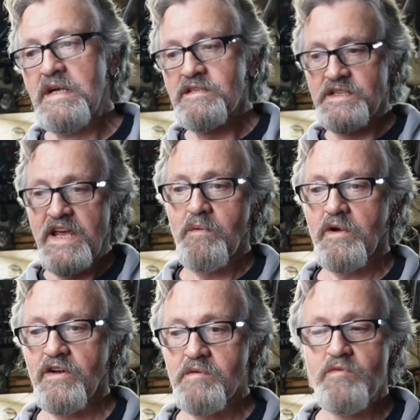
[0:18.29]
Today we're
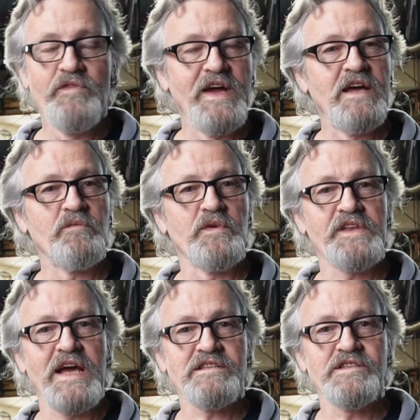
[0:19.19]
going to move ahead with
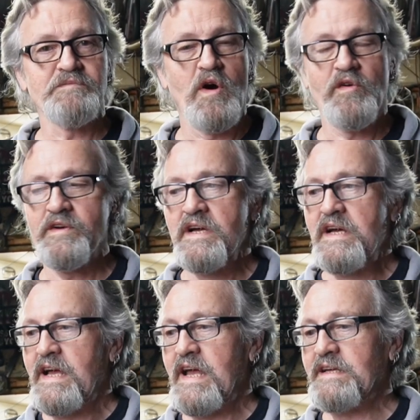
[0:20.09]
Gus's motor,
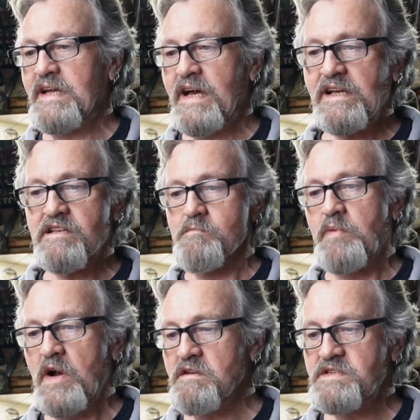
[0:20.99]
and I got some
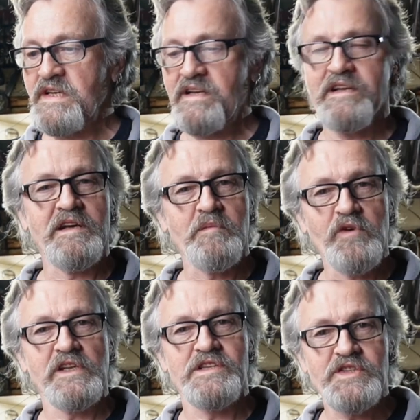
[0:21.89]
parts in and I'm
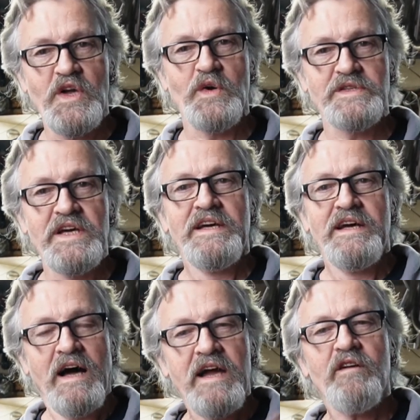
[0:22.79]
really stoked.
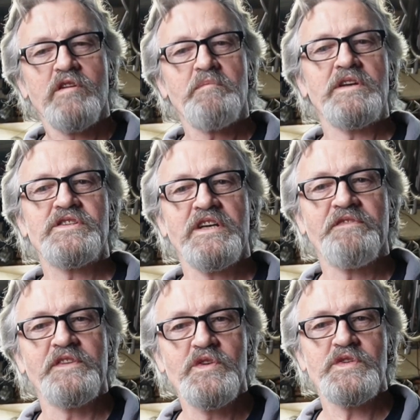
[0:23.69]
I ordered myself
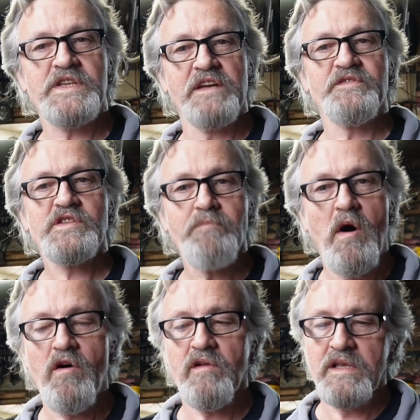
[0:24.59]
a new set of
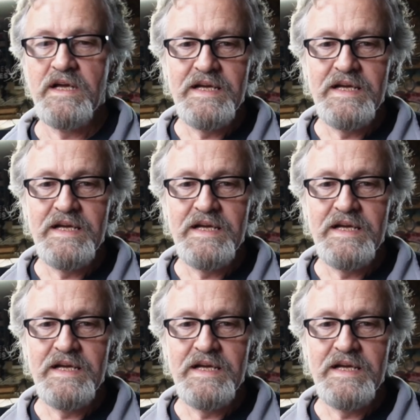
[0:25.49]
small